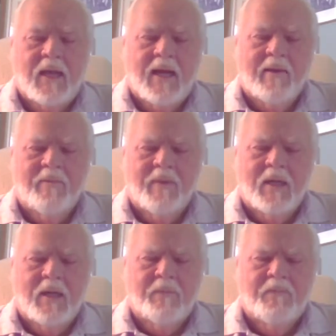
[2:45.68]

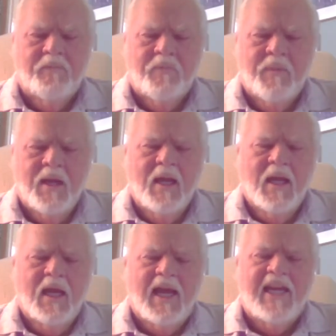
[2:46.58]
I'm
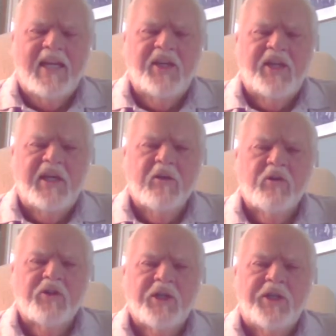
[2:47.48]
8
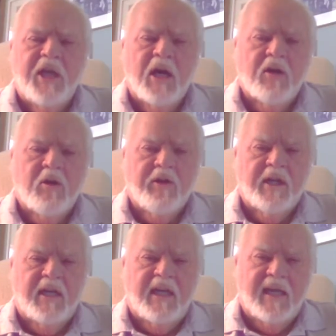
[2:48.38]
years younger
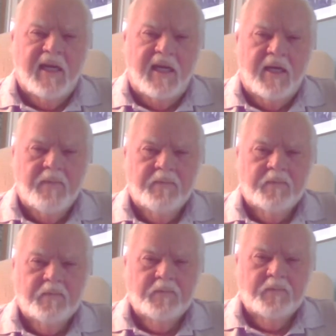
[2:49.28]
than Kenny.
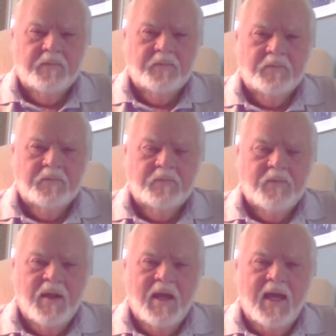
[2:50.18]

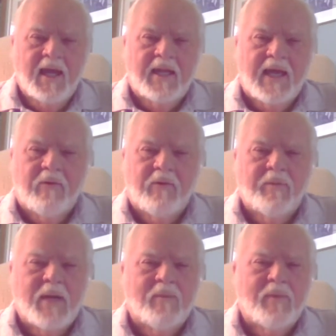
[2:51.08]
And that would
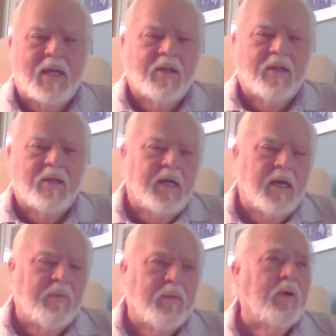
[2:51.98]
make me the
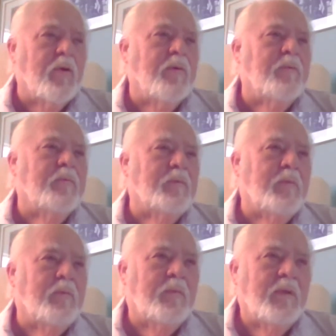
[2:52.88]
number
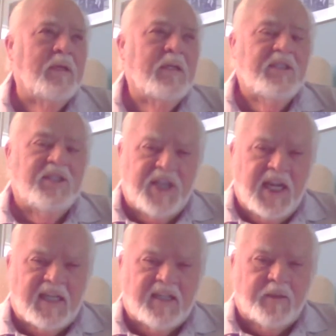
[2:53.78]

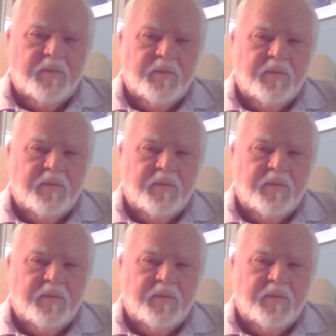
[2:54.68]
6